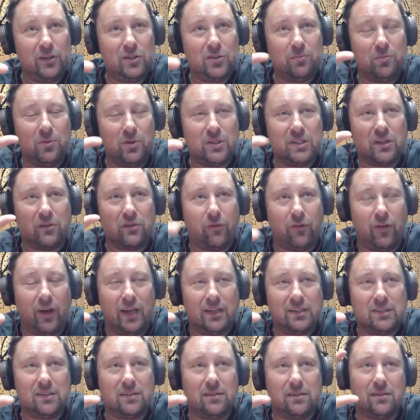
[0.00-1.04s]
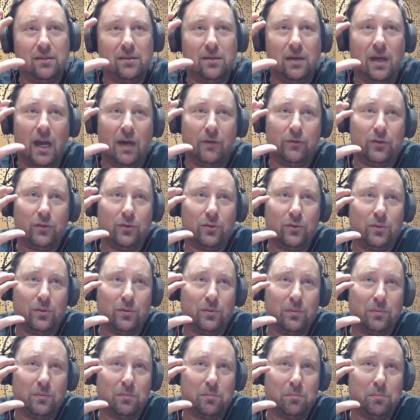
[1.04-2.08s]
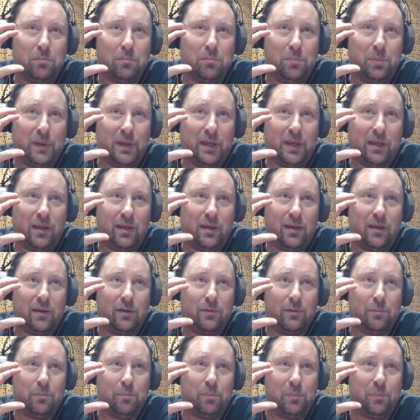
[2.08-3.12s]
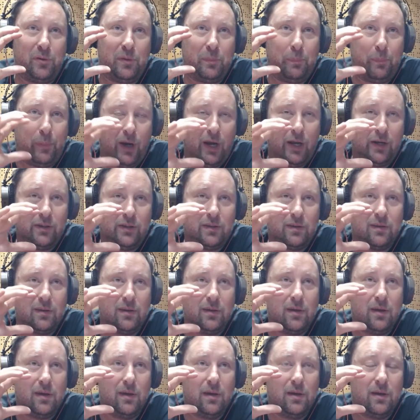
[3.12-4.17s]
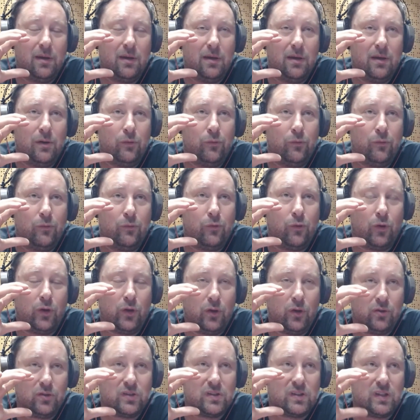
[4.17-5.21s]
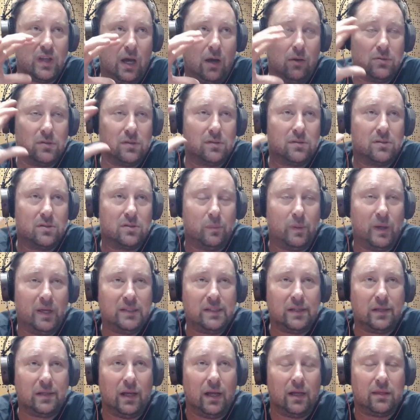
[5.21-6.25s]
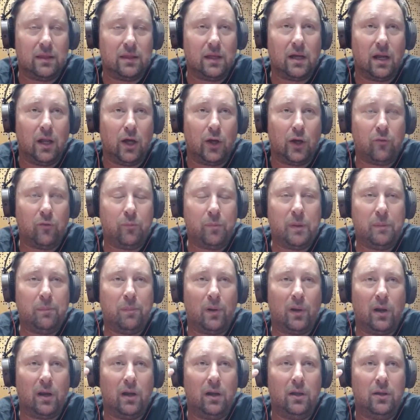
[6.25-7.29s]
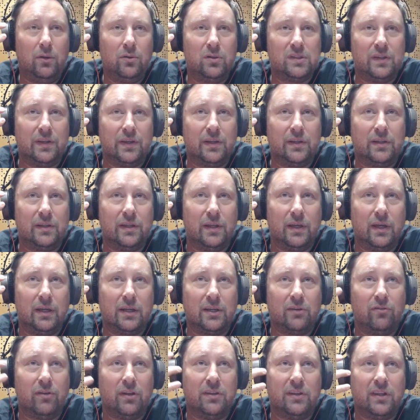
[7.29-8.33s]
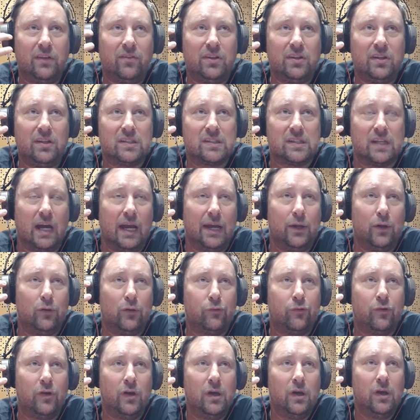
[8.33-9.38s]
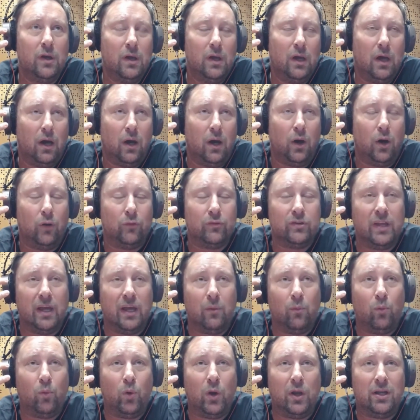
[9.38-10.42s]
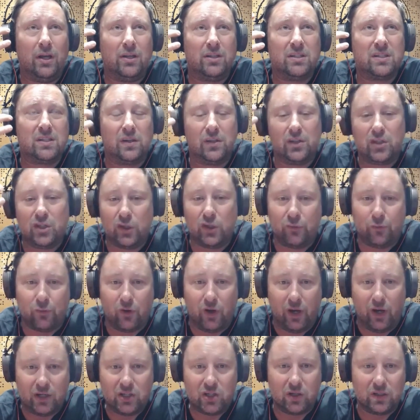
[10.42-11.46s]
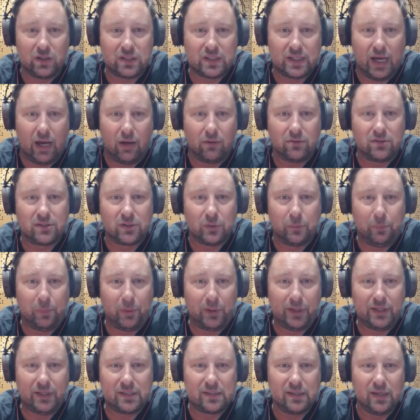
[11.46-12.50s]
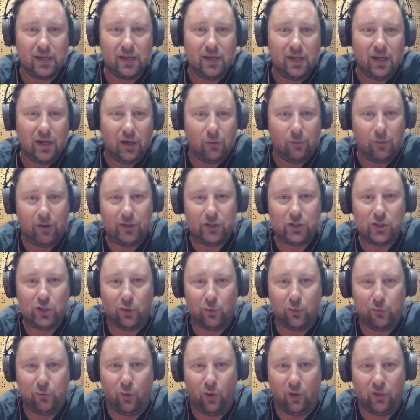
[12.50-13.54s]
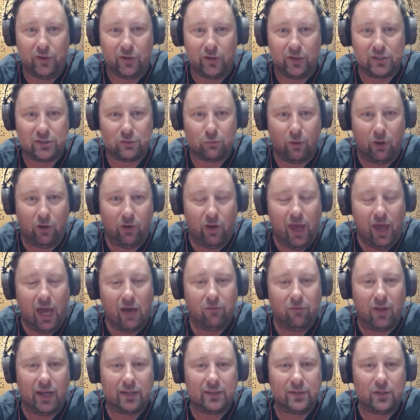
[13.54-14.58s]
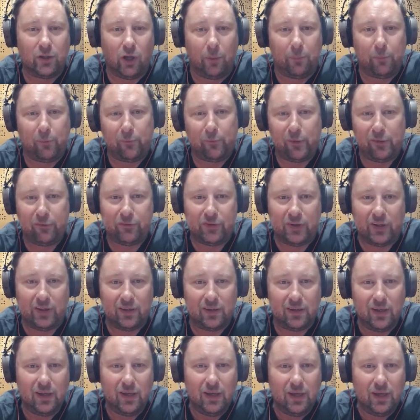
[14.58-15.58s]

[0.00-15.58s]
music fast, you have to be prepared for your sound. So basically, I think a lot of people are losing the creativity side of of them when they're searching for actual sound. So please arrange your folders where you have like top 15